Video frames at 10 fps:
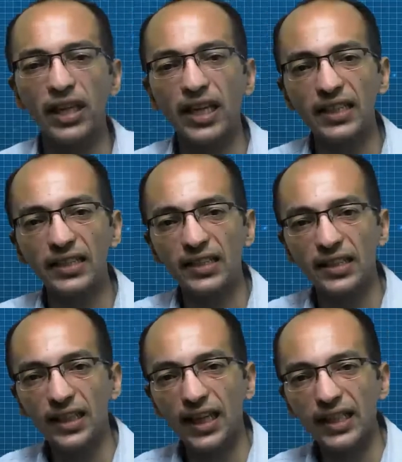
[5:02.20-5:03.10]

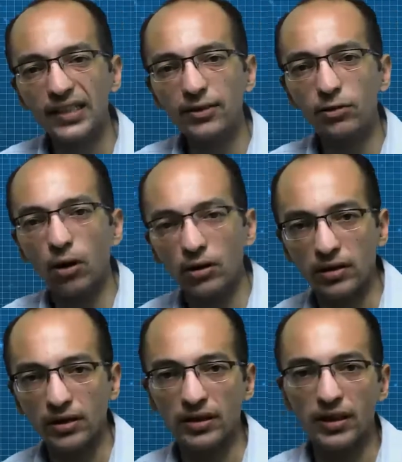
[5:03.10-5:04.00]
is its
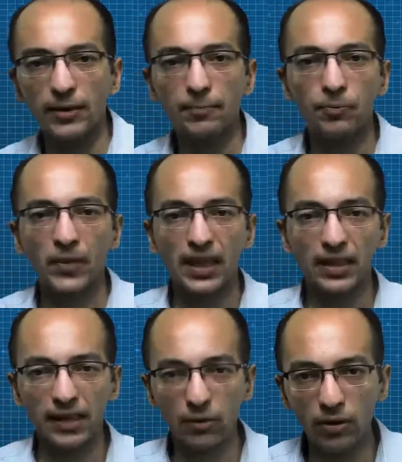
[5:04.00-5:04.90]
content,
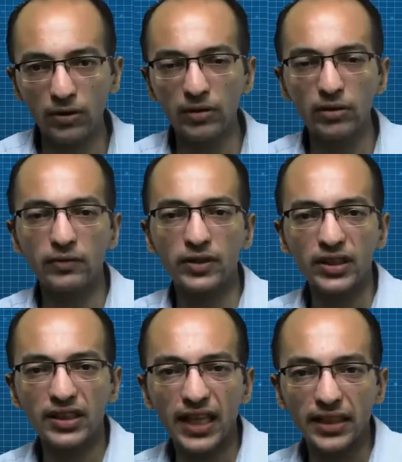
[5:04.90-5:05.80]
the content of this
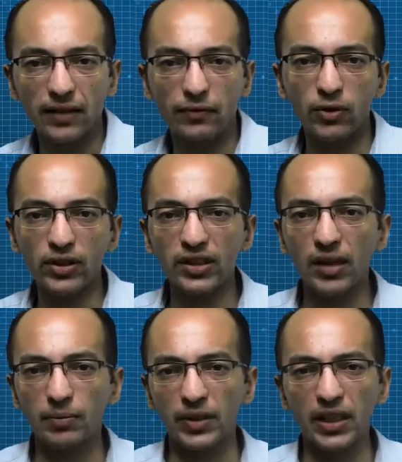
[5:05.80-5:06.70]
data. For
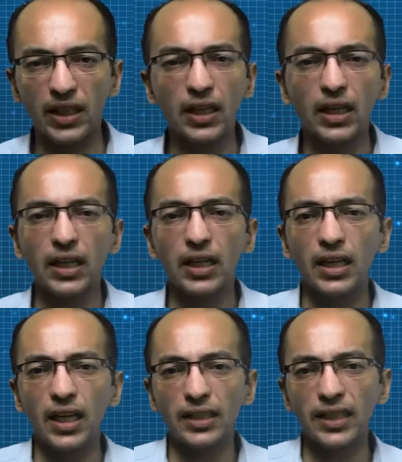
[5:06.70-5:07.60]
example,
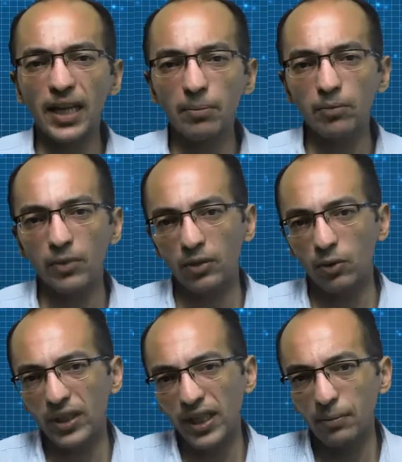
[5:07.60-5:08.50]

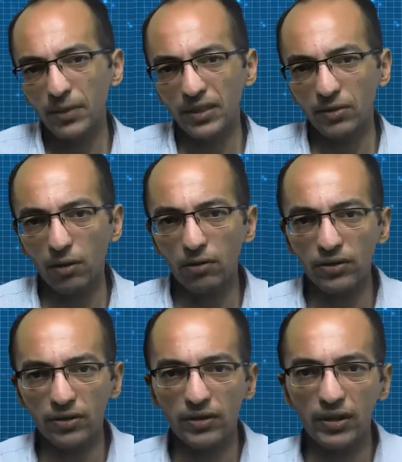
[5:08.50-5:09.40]
when name is
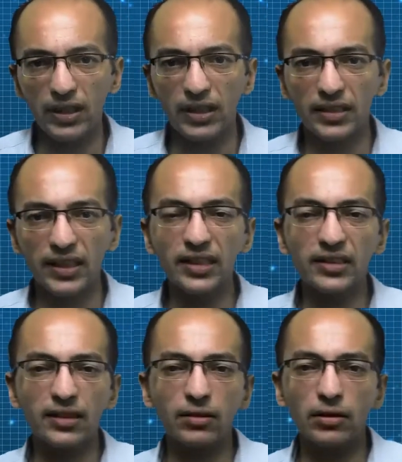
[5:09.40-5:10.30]
author, then
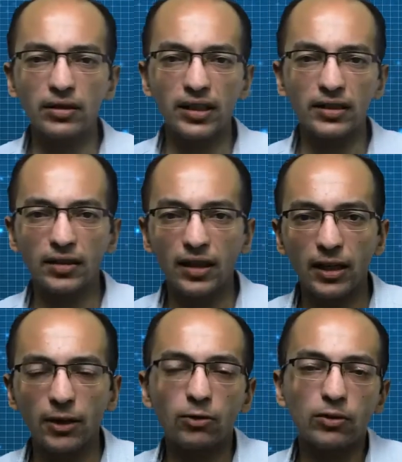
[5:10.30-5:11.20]
the content
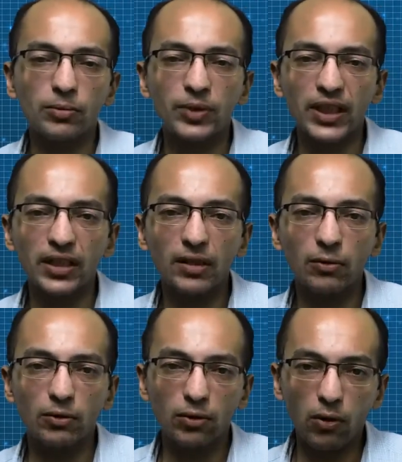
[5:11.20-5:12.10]

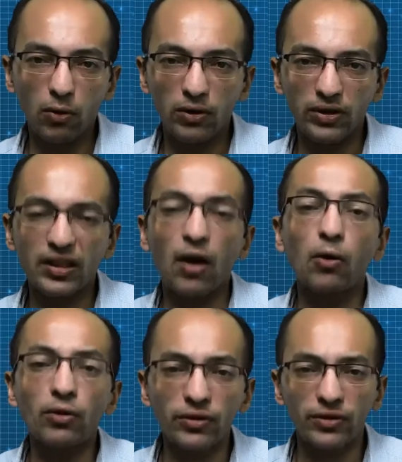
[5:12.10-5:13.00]
would hold the
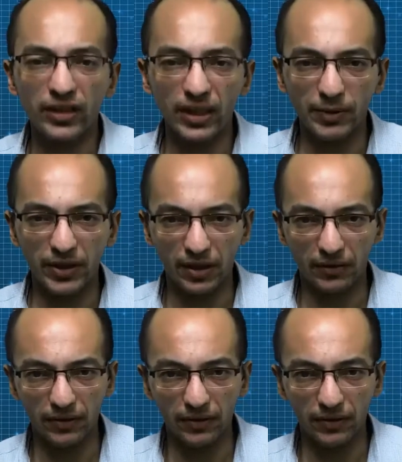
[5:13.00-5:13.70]
author name itself.